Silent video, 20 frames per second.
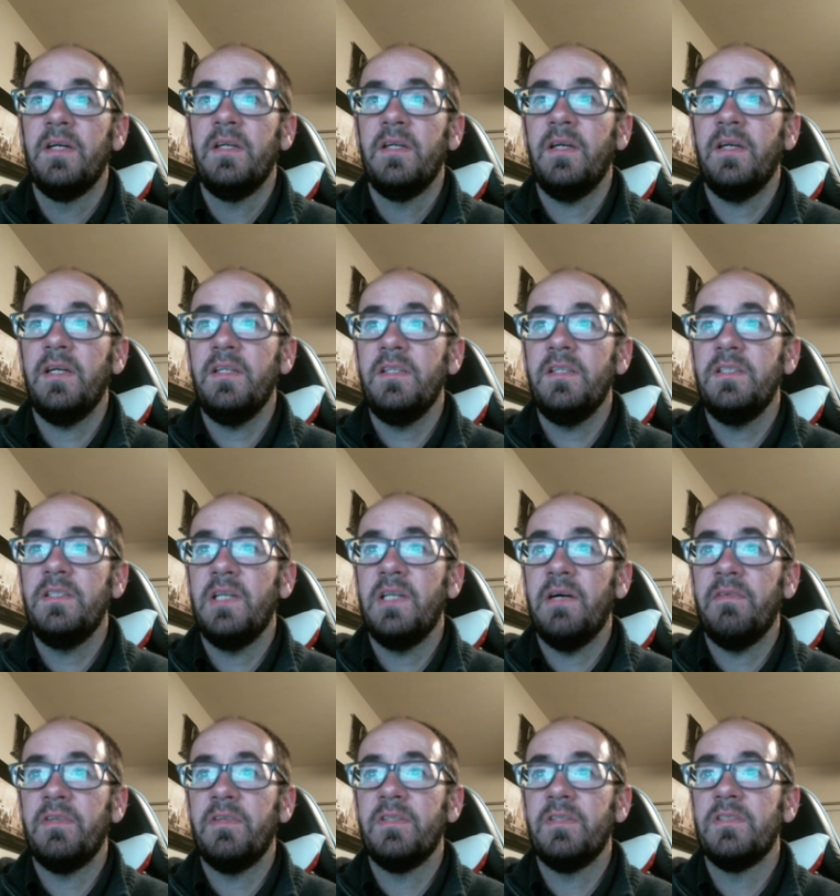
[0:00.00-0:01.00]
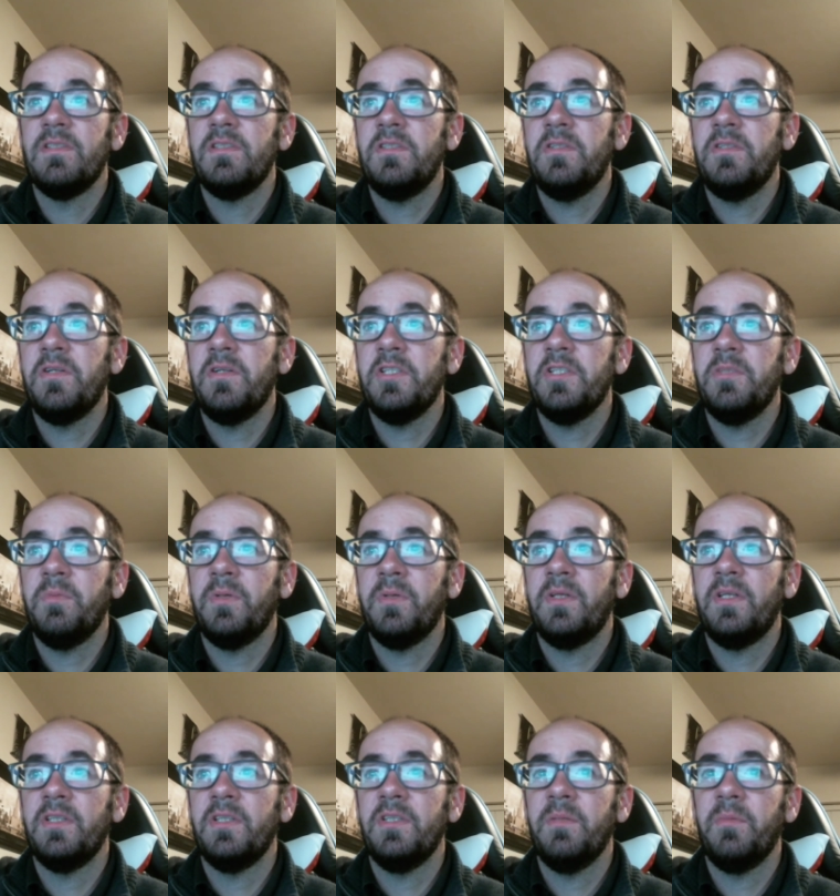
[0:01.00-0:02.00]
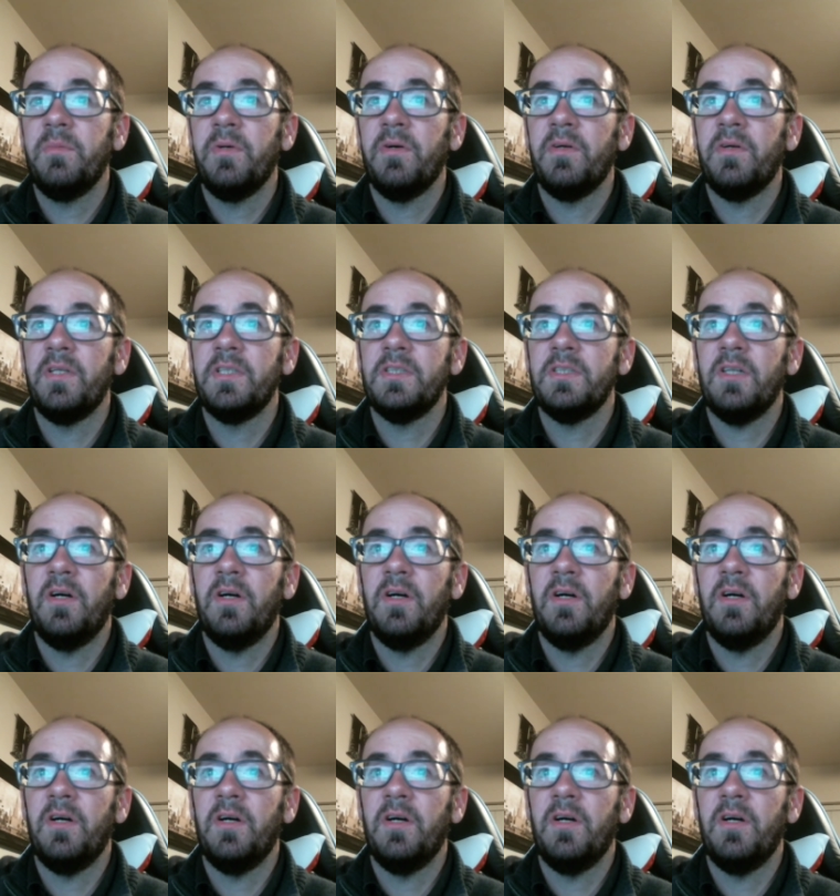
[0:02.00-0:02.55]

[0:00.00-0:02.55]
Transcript: 97, students with disabilities